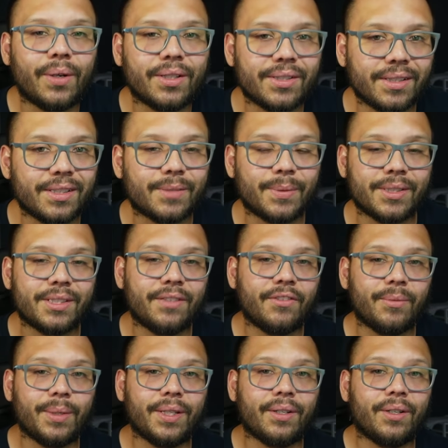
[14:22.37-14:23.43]
for watching, especially
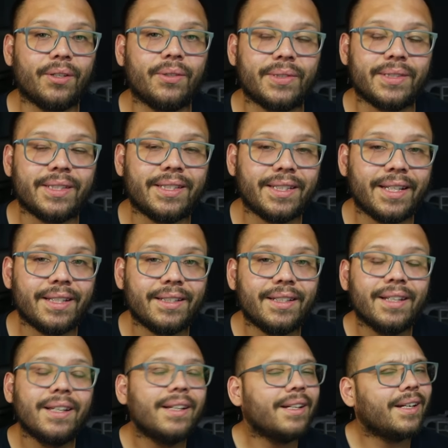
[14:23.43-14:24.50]
if you made it all the way to the end.
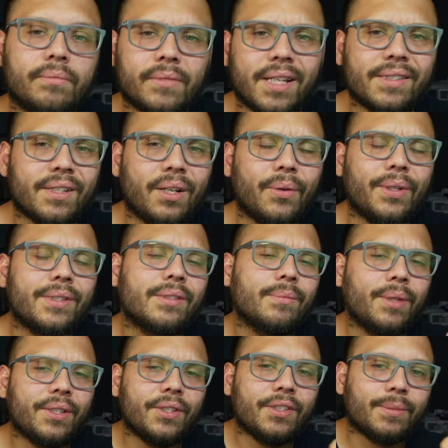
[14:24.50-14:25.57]
As always,
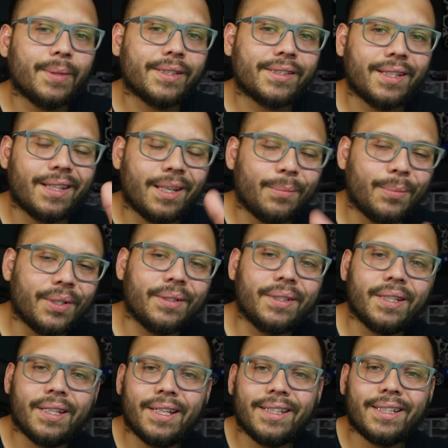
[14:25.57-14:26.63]
make sure you smash that like
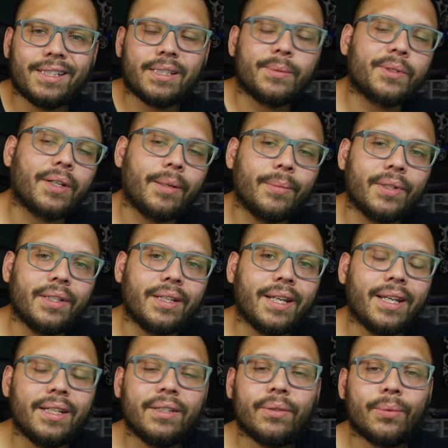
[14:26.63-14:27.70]
button, hit that subscribe button,
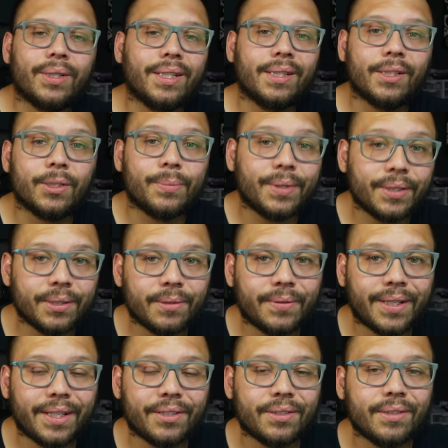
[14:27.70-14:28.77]
and ring that little bell
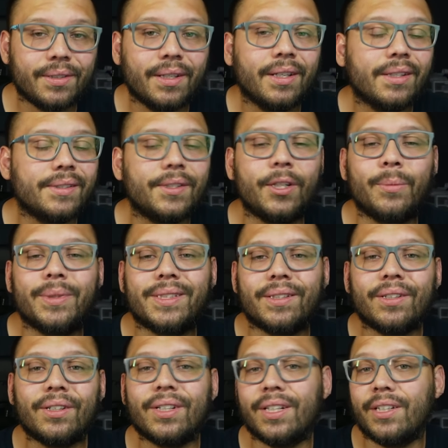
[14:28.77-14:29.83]
notification so you don't miss
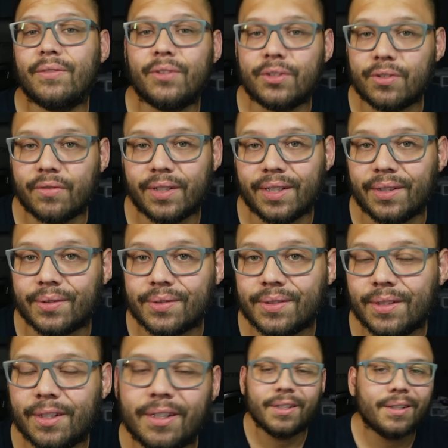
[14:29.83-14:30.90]
out on any future videos.
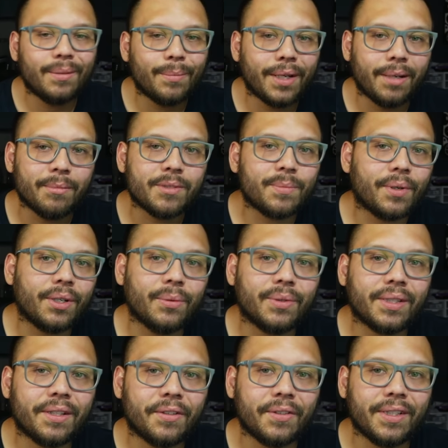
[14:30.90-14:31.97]
My name is Mario
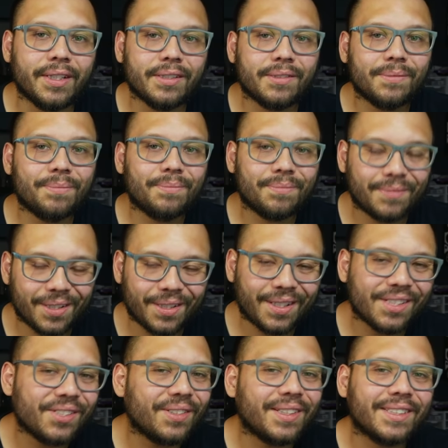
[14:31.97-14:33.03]
with AutoDS, and I'll
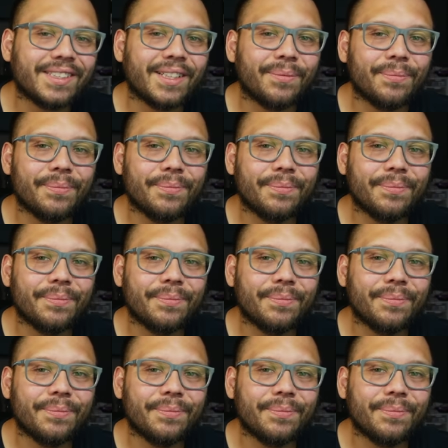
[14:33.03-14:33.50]
catch you all next time.